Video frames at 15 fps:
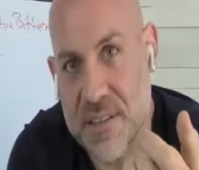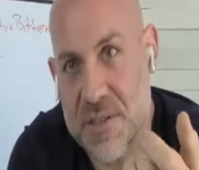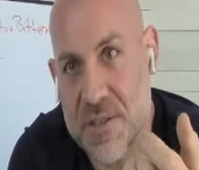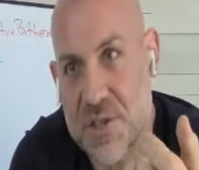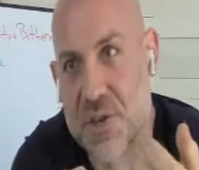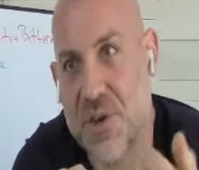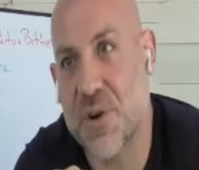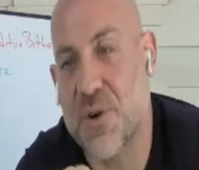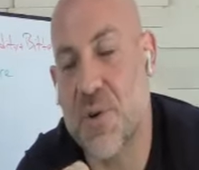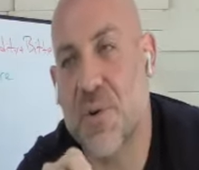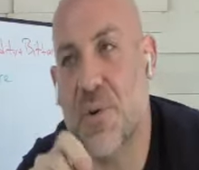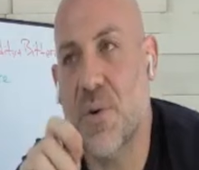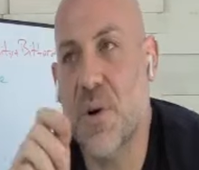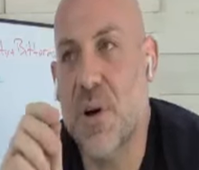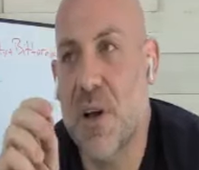
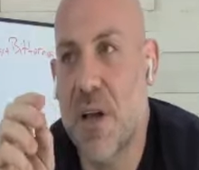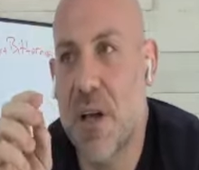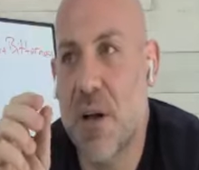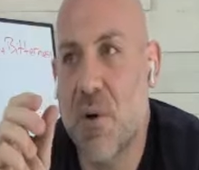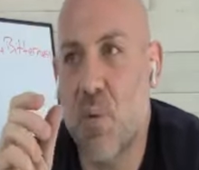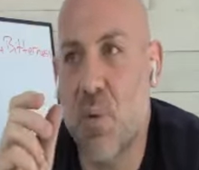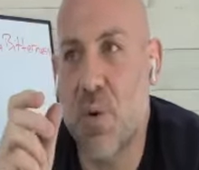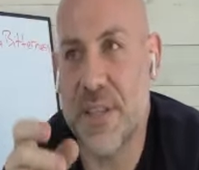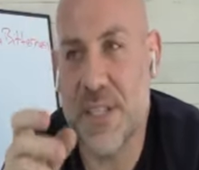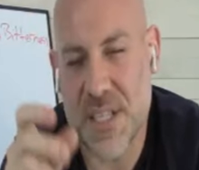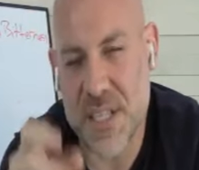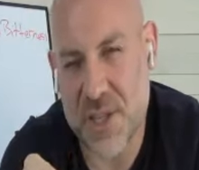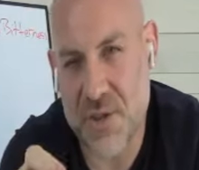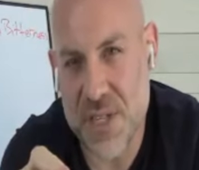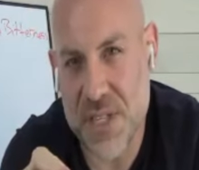so when the
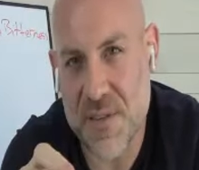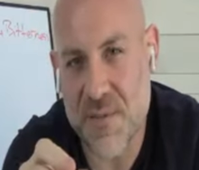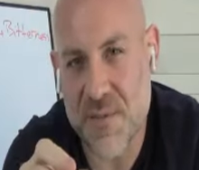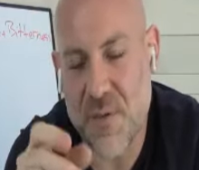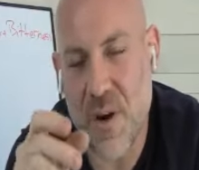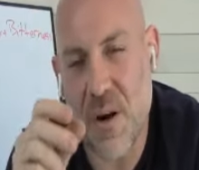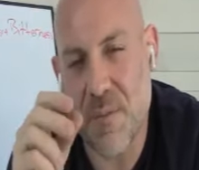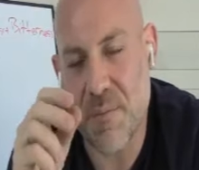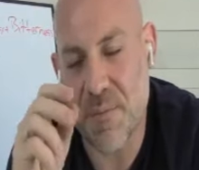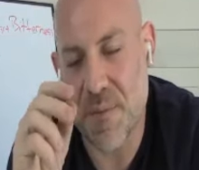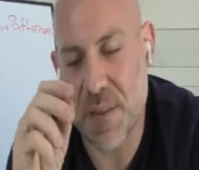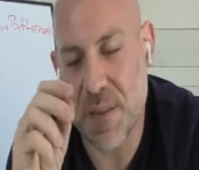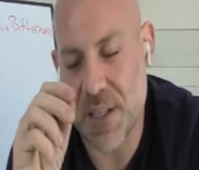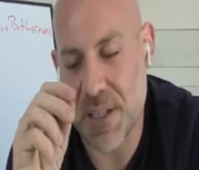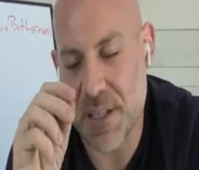citrus from
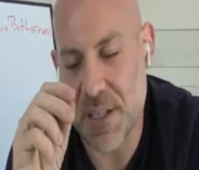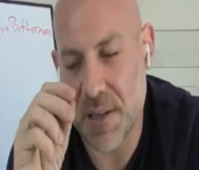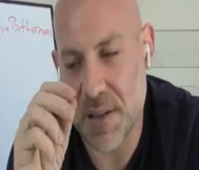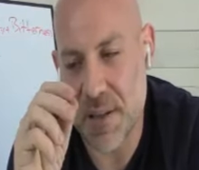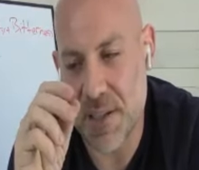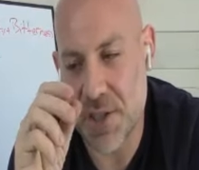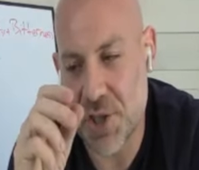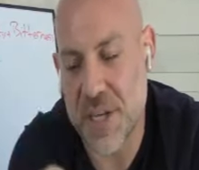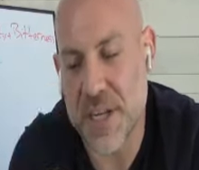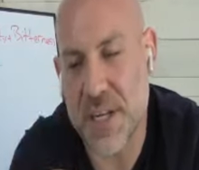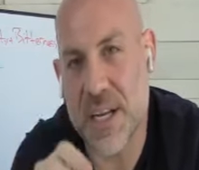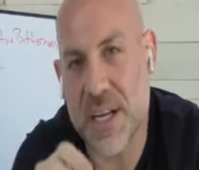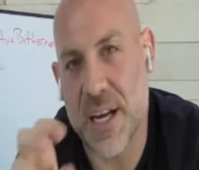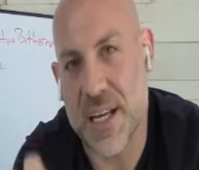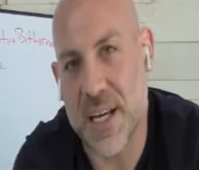the gin
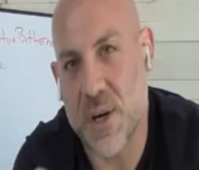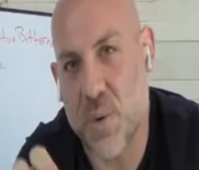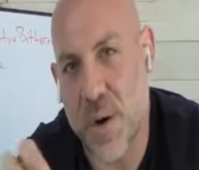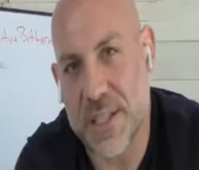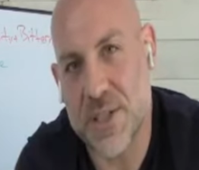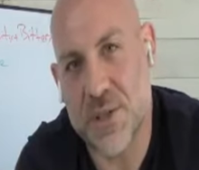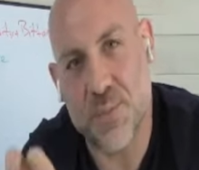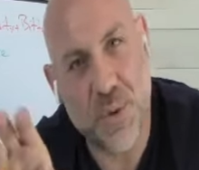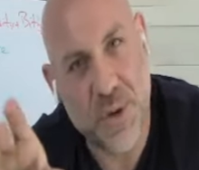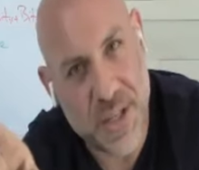kind of equate to